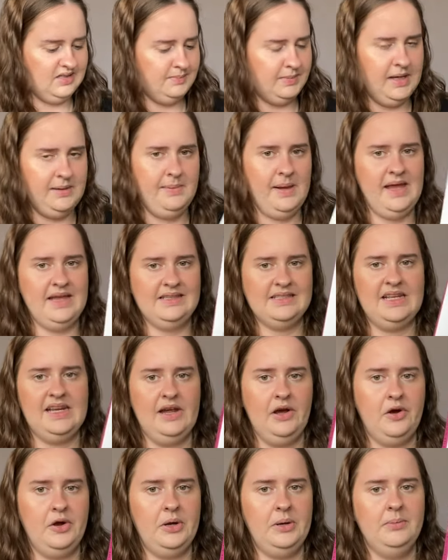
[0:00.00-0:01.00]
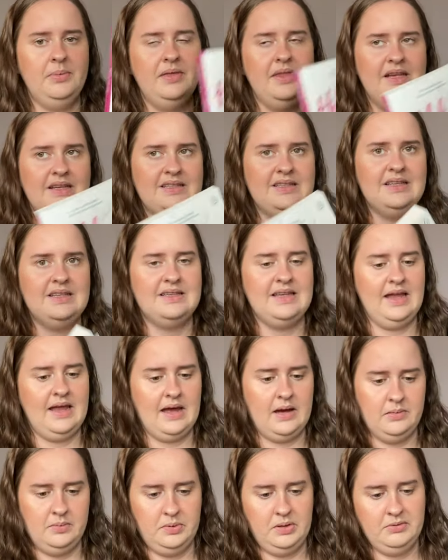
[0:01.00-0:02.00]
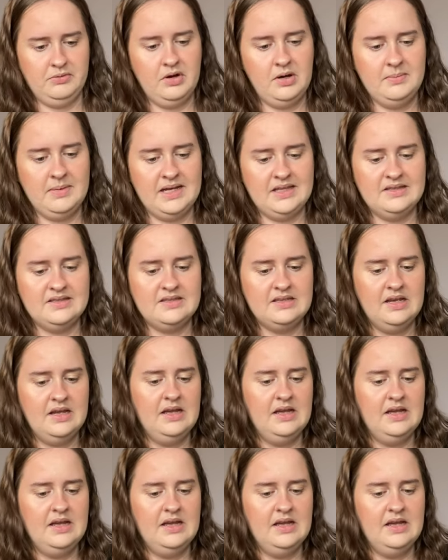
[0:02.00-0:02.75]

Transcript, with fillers: by Paisley Hope. This is a cowboy romance